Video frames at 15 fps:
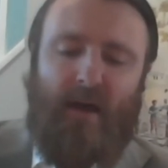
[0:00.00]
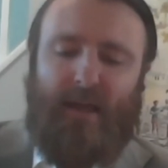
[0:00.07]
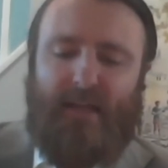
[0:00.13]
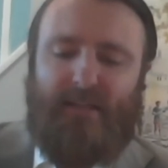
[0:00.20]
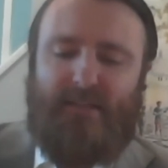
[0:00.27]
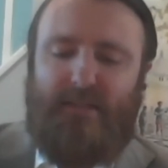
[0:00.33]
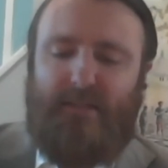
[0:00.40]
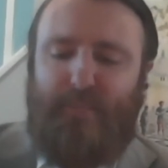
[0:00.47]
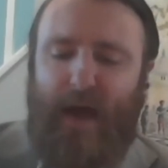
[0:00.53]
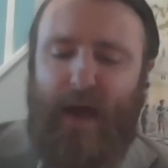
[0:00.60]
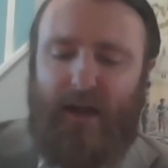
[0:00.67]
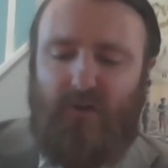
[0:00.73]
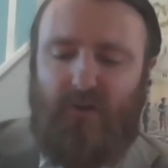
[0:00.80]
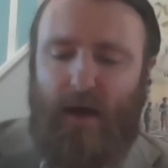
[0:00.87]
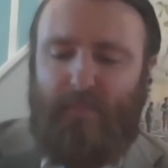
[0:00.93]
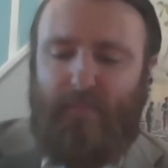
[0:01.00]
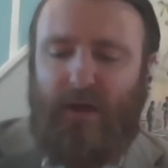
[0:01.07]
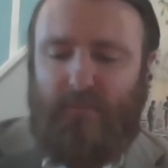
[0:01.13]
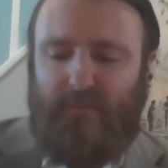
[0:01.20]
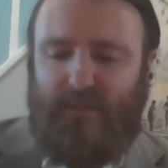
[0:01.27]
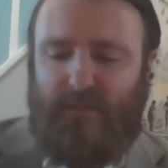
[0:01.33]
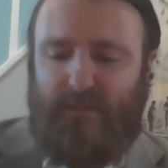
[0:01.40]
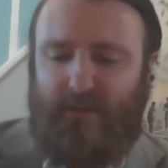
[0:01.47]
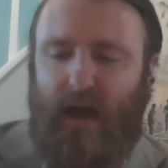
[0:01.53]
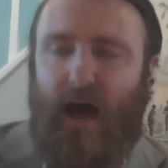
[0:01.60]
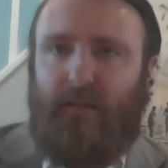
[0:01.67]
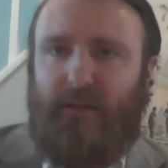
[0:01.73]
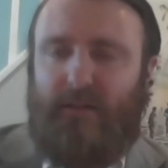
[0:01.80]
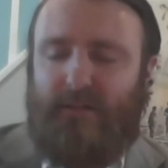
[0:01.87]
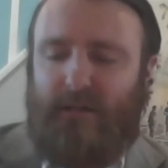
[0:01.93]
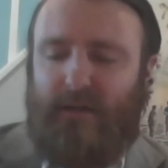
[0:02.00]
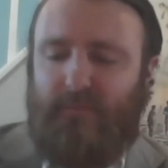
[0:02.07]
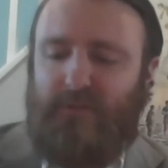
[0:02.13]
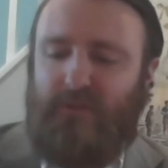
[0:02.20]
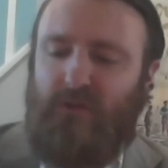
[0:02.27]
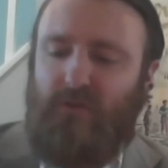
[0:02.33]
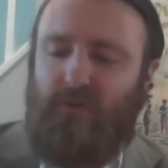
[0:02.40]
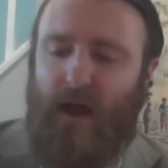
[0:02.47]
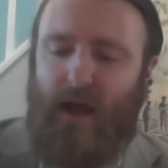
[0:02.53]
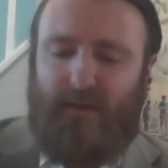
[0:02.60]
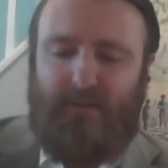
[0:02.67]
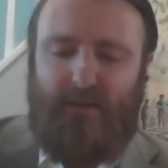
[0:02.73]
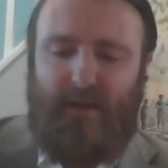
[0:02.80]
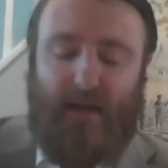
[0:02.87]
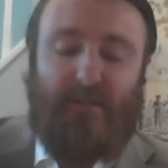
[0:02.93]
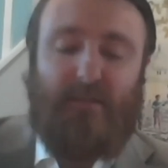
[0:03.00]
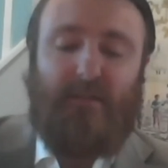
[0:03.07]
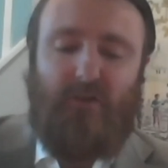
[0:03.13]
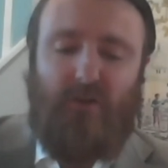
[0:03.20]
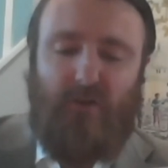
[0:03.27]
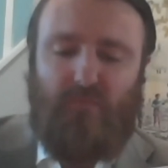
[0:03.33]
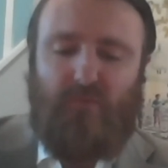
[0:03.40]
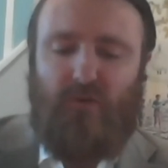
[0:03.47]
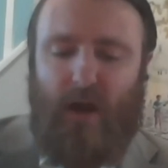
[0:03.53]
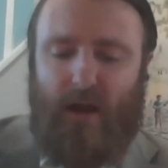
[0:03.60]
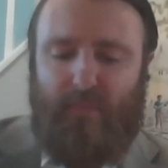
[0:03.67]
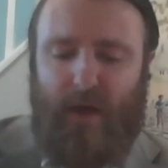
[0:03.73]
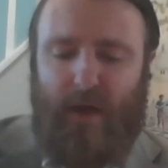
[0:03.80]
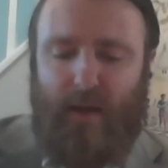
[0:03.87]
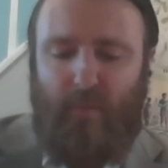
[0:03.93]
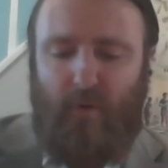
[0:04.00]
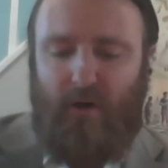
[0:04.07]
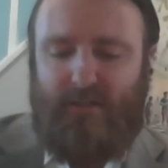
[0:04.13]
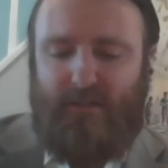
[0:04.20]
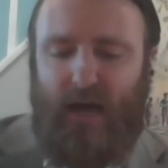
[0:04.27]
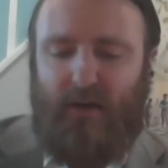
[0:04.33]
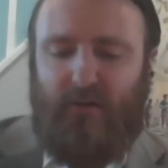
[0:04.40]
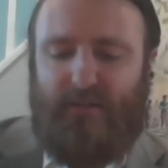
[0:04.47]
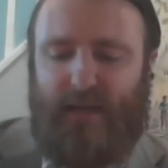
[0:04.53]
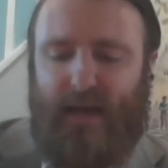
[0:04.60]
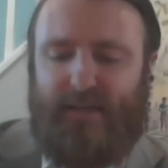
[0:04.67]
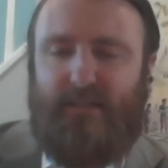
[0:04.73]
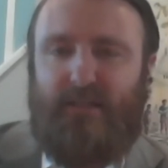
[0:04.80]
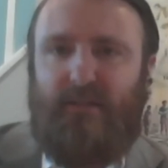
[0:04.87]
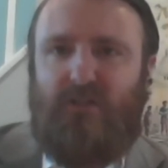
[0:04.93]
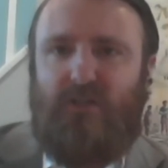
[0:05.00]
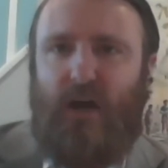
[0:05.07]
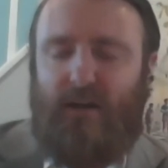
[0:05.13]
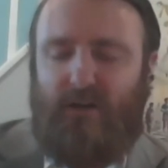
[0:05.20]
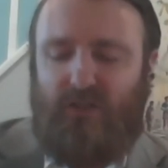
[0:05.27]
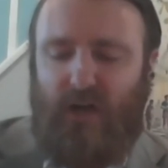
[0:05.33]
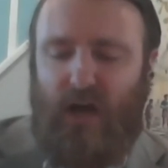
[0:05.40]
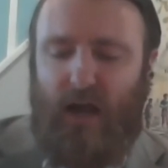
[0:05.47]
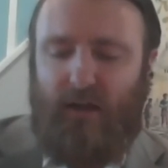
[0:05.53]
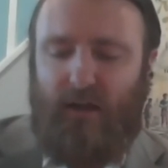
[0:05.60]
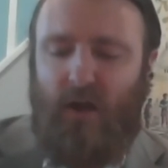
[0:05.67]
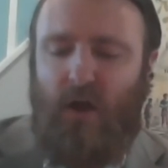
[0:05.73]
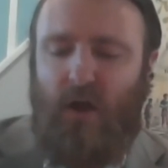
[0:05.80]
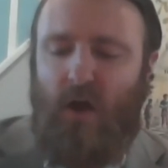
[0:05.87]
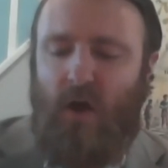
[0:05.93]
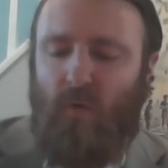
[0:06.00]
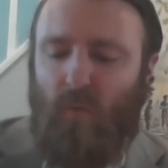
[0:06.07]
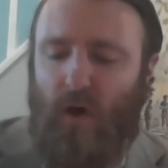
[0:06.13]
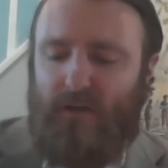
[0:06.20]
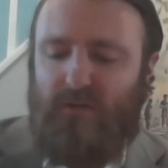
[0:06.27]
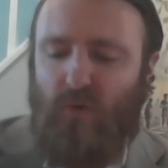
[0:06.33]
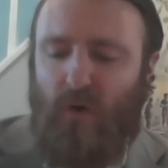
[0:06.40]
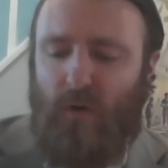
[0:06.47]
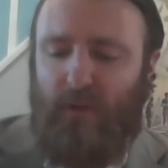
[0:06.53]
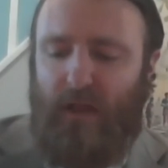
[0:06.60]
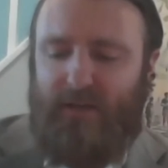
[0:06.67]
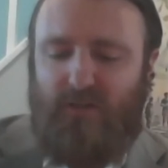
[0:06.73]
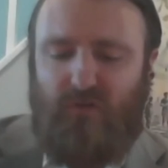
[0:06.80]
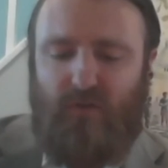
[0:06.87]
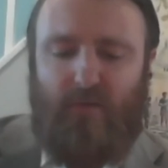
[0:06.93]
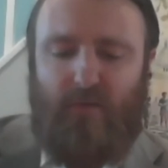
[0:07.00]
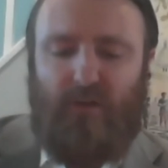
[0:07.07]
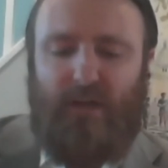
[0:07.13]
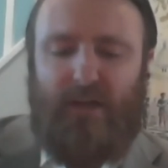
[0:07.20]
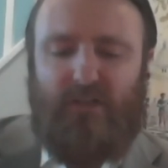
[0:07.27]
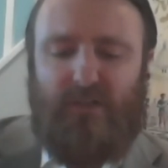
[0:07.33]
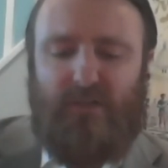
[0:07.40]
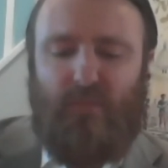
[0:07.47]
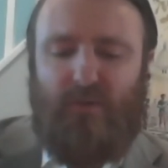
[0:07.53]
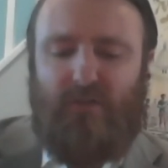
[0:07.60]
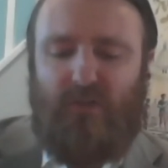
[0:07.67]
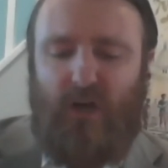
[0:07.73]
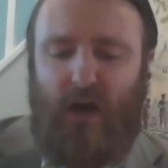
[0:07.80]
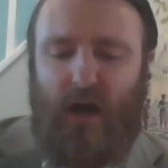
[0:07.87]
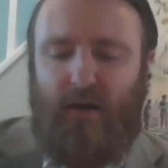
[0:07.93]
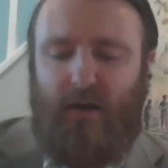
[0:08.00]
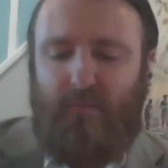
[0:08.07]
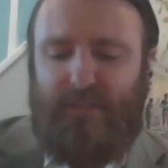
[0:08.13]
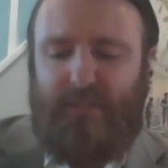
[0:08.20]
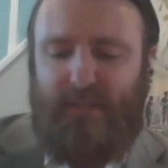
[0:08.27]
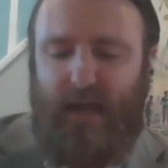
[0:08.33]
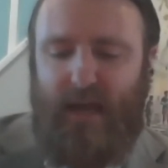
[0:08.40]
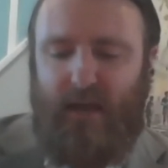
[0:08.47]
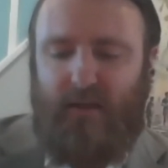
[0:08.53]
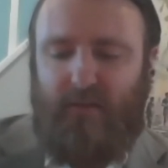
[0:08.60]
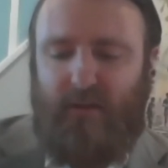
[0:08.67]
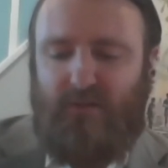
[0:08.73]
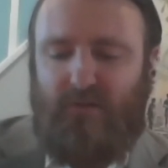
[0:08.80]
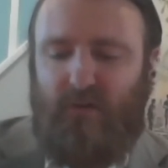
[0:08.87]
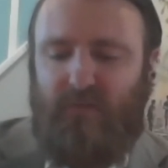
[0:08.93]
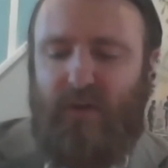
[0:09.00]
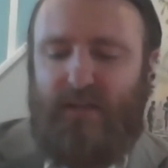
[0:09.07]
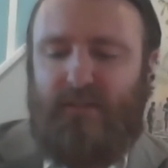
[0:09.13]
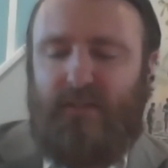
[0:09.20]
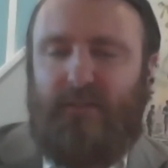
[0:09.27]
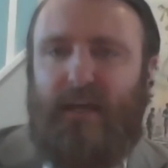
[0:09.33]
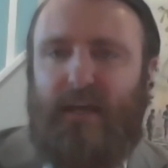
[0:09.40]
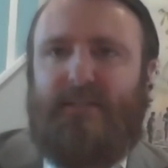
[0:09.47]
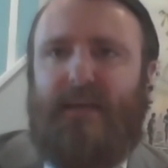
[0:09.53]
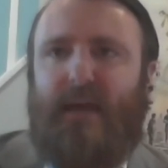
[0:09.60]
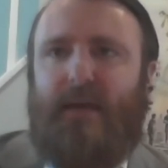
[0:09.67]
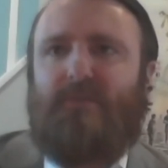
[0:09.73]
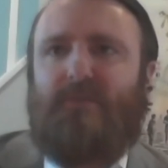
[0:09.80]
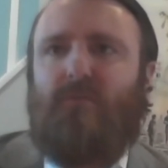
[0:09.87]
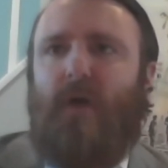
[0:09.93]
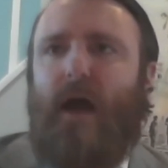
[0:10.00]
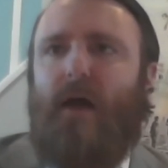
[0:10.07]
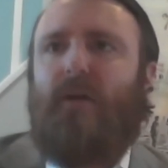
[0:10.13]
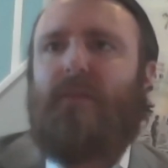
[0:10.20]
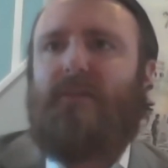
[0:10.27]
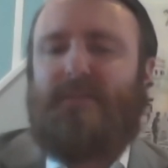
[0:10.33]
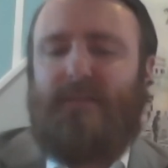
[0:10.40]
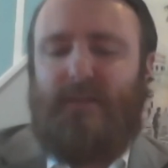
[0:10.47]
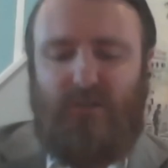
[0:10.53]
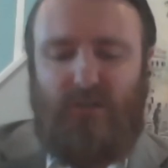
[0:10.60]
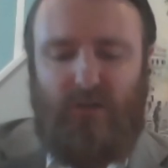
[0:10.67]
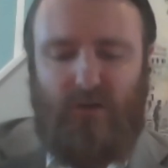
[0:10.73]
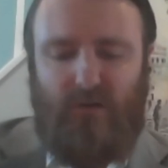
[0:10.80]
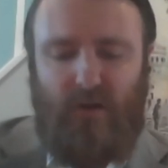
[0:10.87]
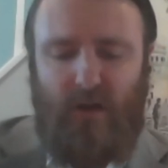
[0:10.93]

Against this backdrop comes Scott Lincicome's new ex excellent new trade paper entitled Testing the China Shock Was Normalized Trade Relations with China a Mistake that surveys the landscape surrounding this issue.